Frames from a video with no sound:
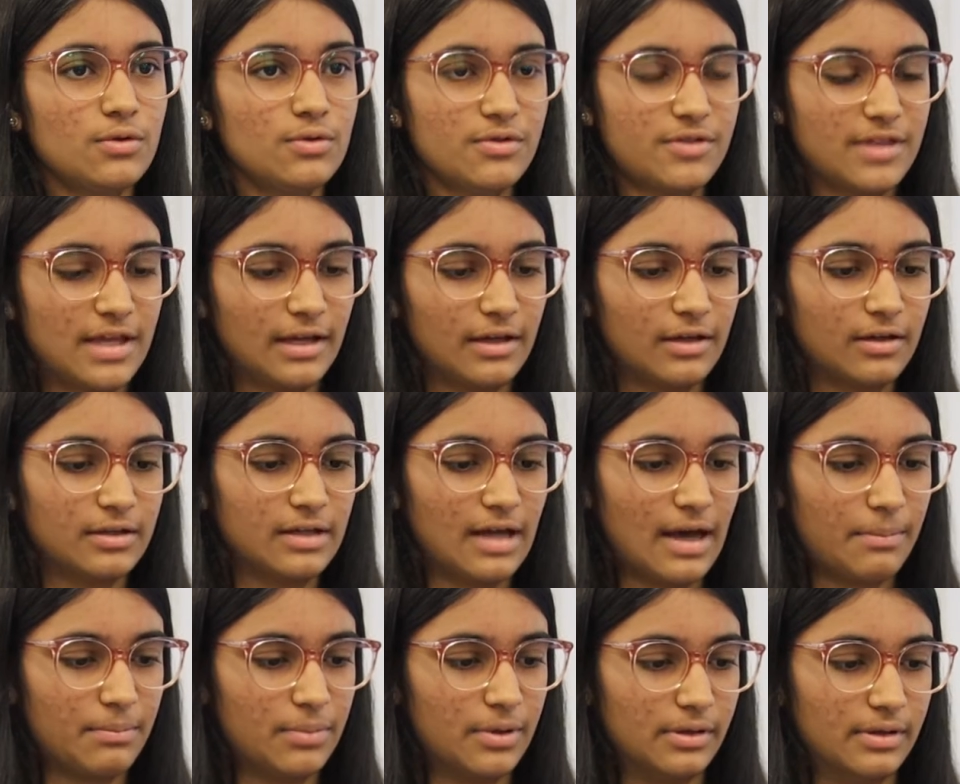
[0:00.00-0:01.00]
do you think could
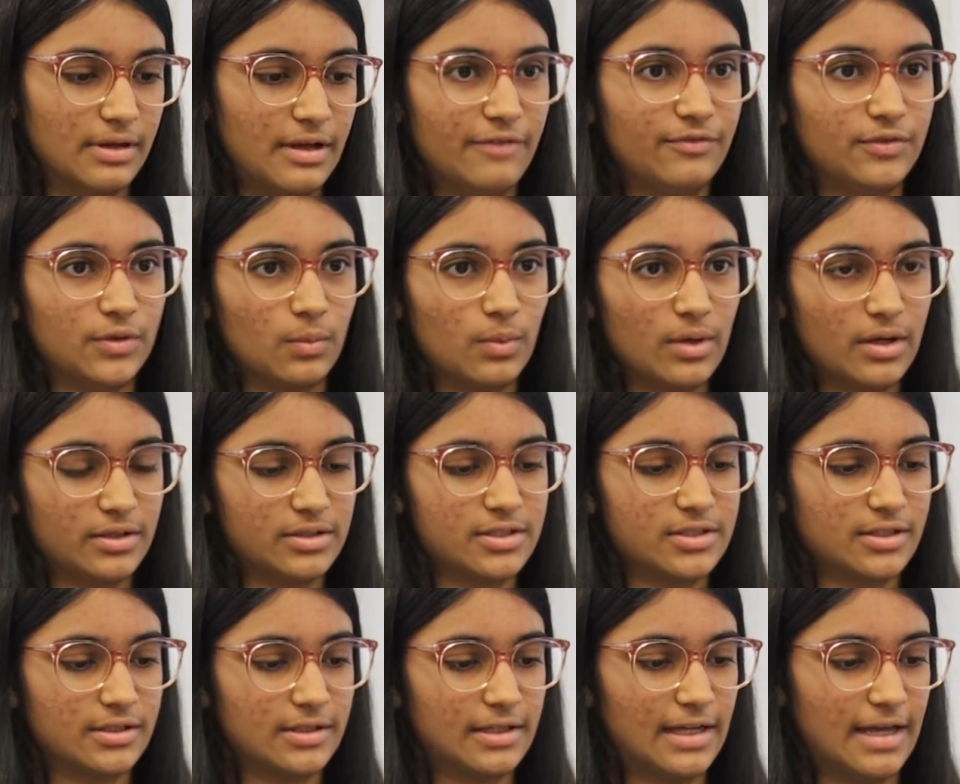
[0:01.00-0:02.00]
happen if the world
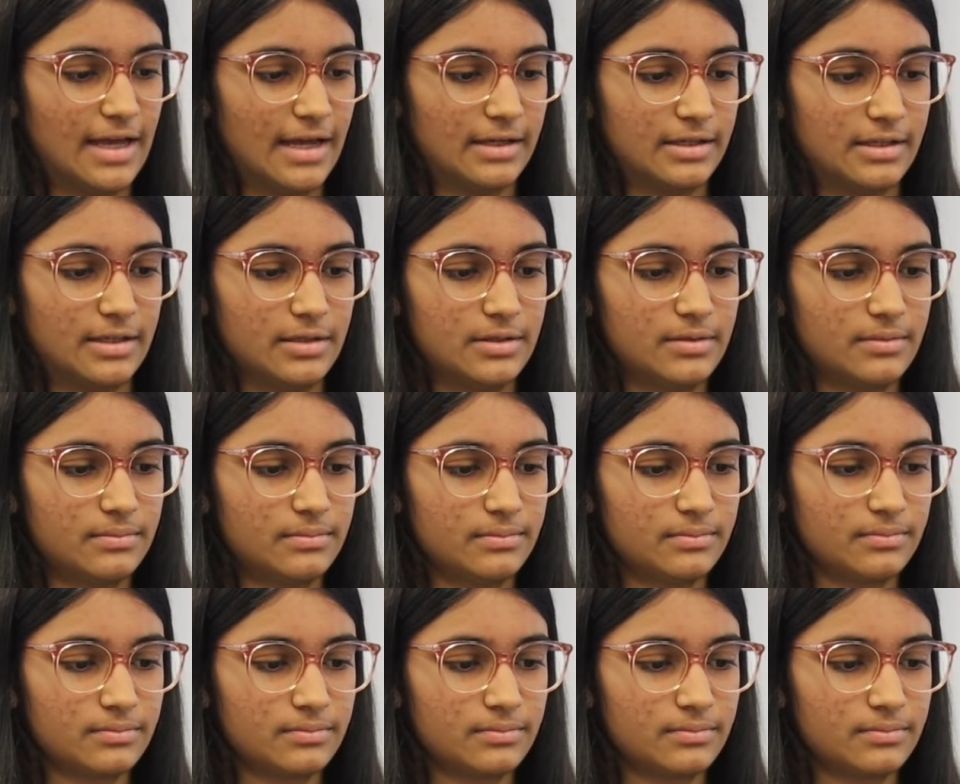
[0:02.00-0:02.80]
suddenly ended?